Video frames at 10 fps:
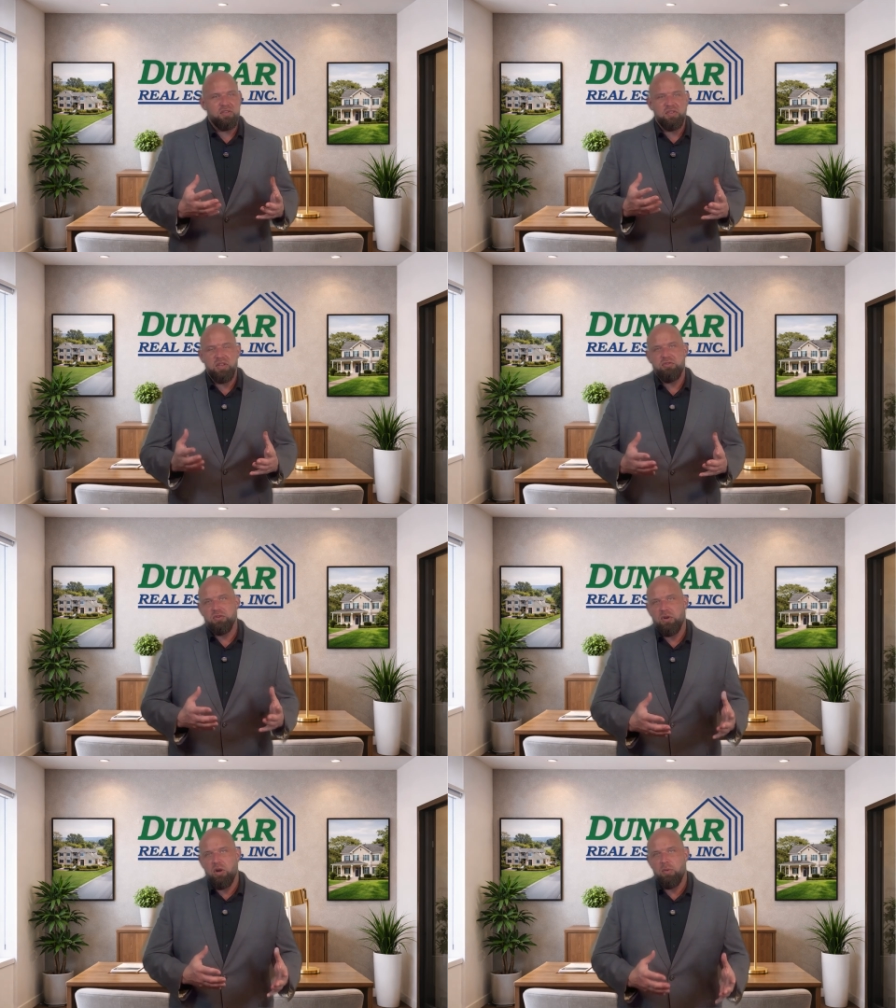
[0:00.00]
set
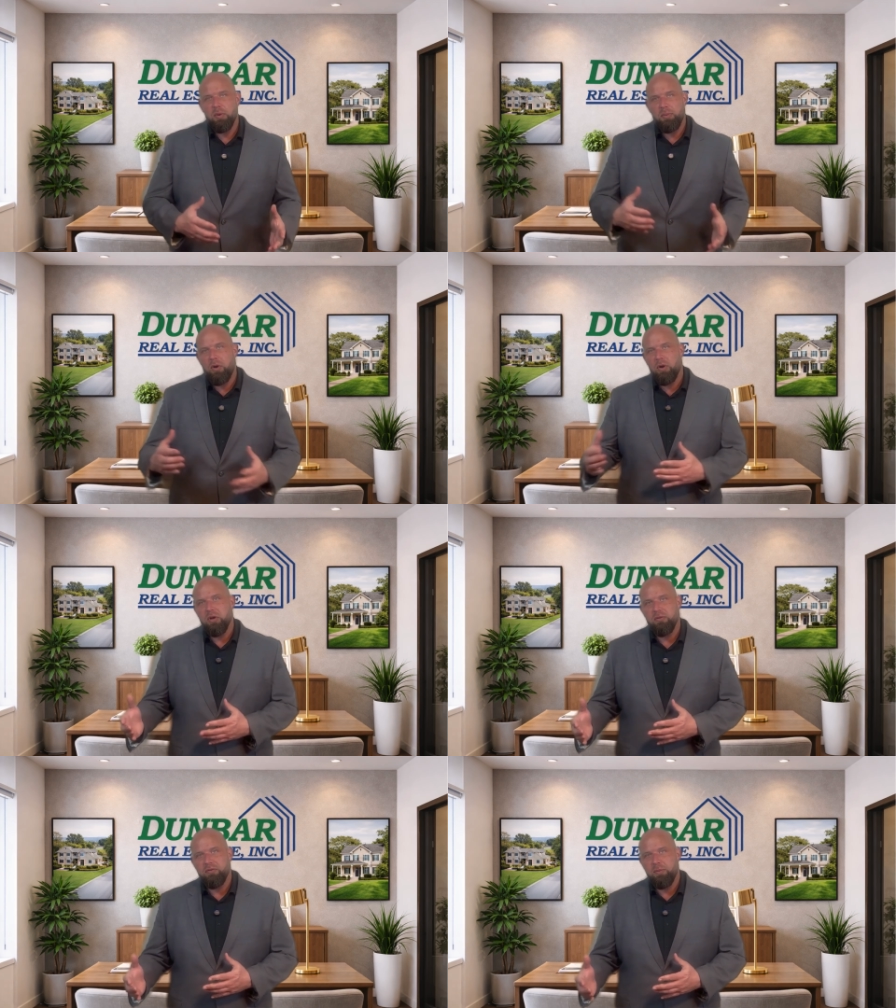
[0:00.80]
your home
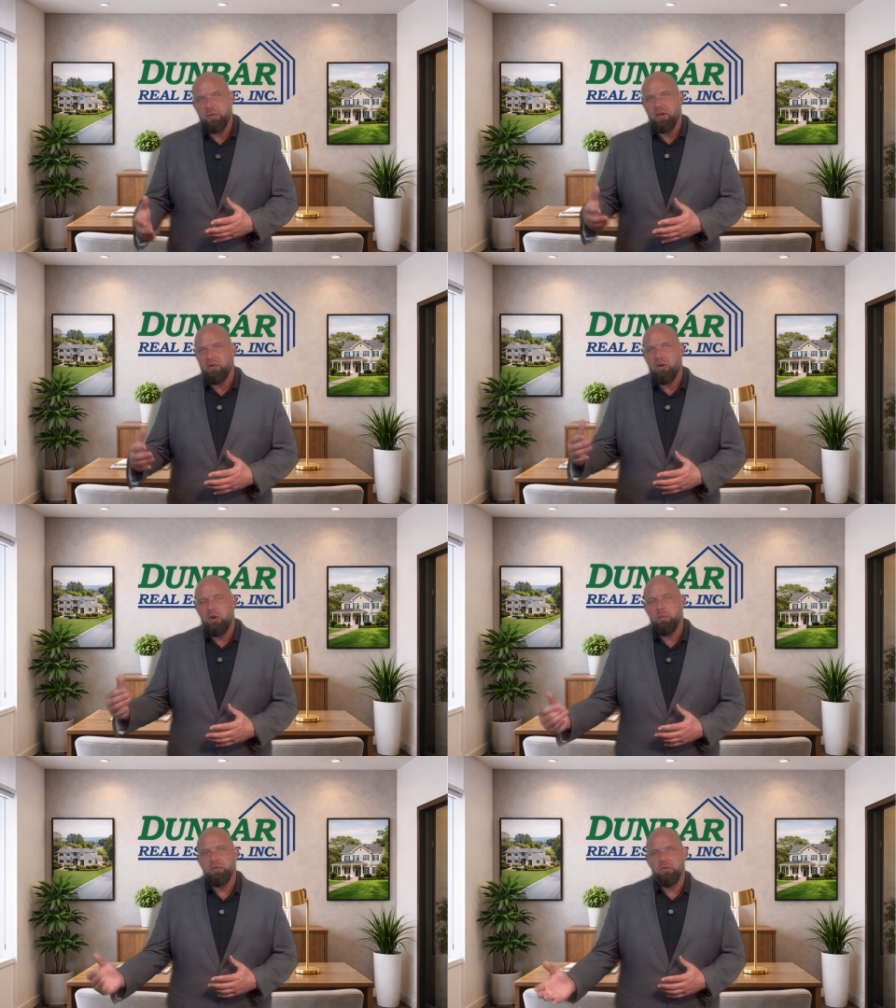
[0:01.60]
apart from the other
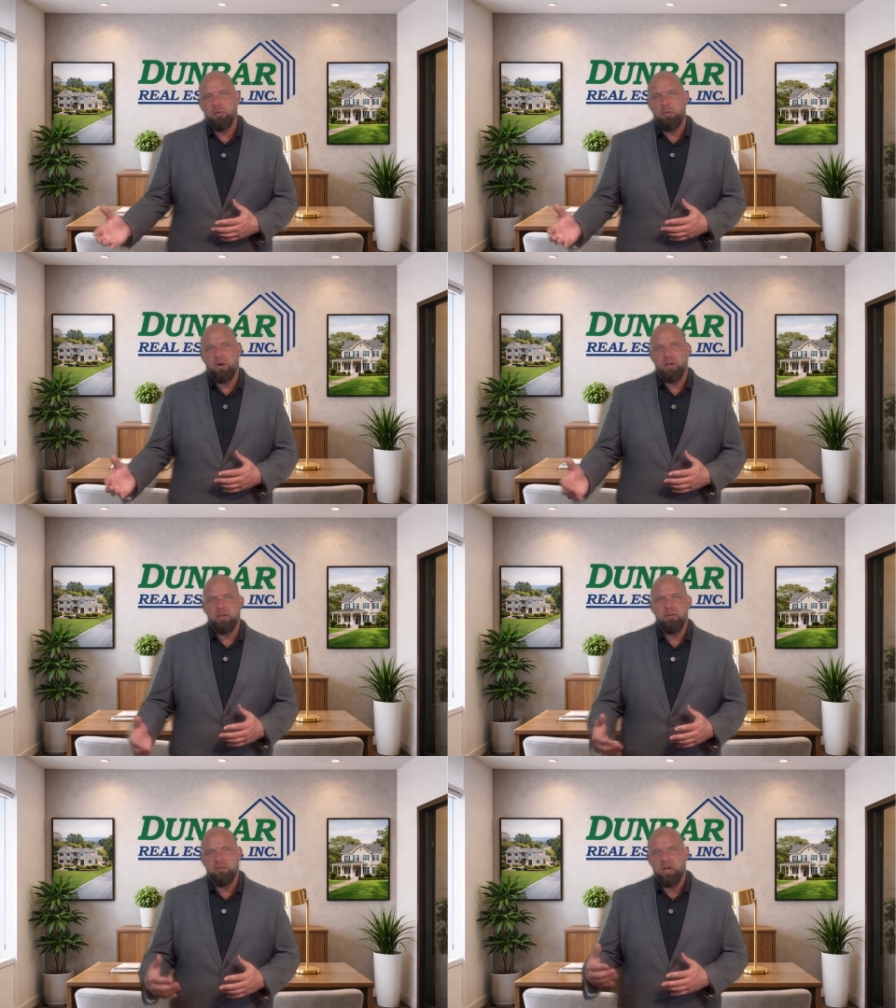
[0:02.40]
homes on the
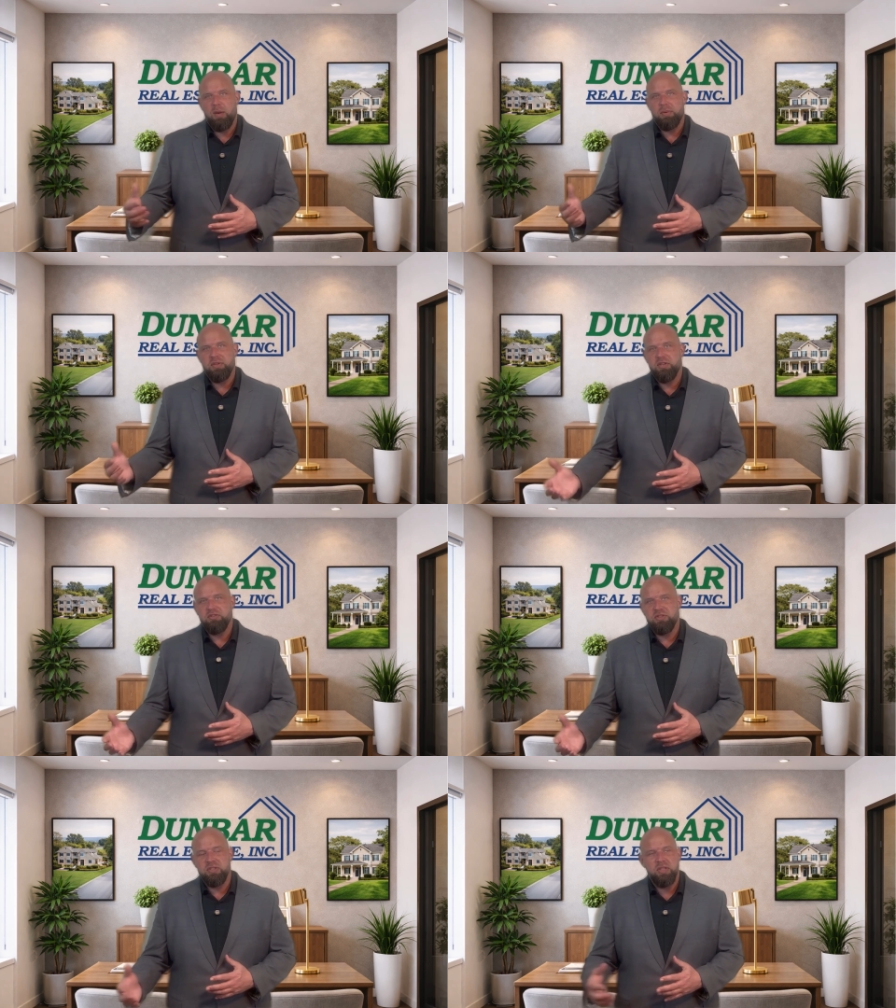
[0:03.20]
market, your
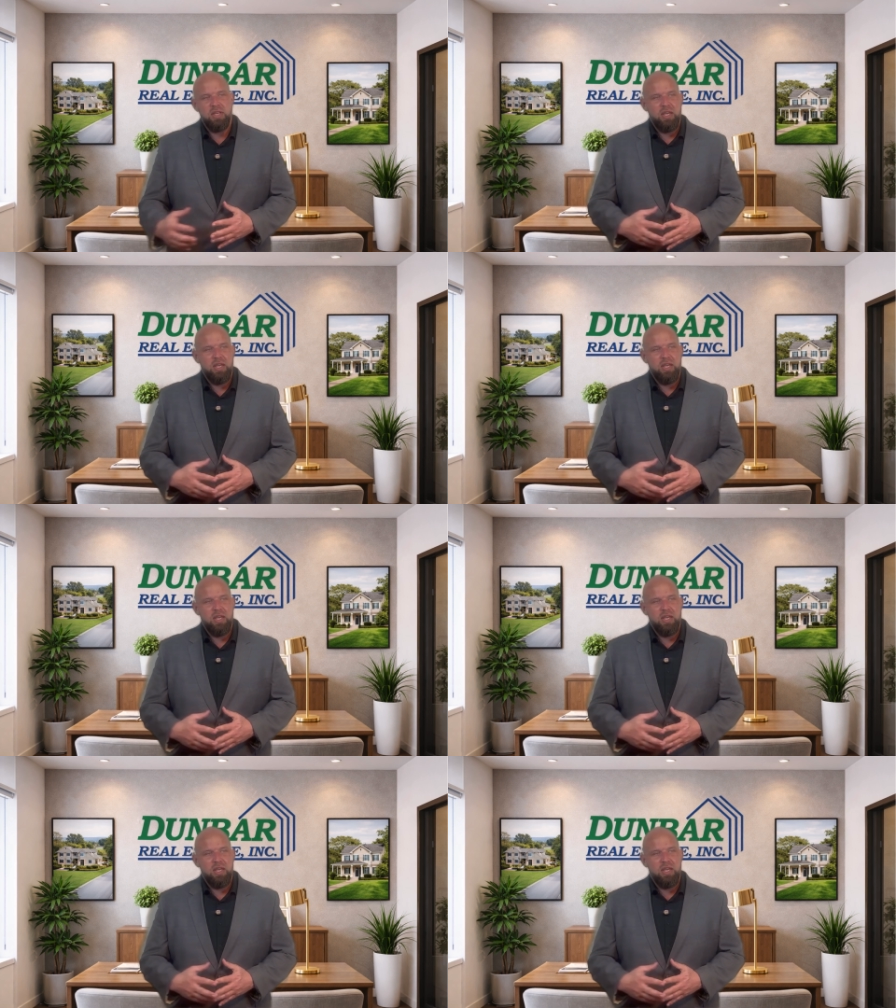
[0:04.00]
competition,